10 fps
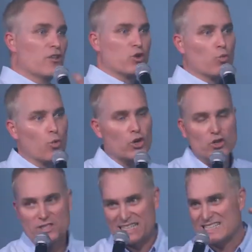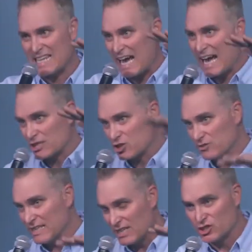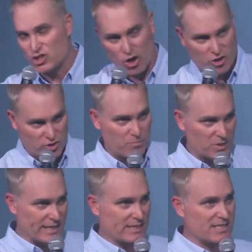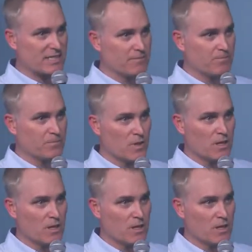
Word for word: the world is actually a darker place.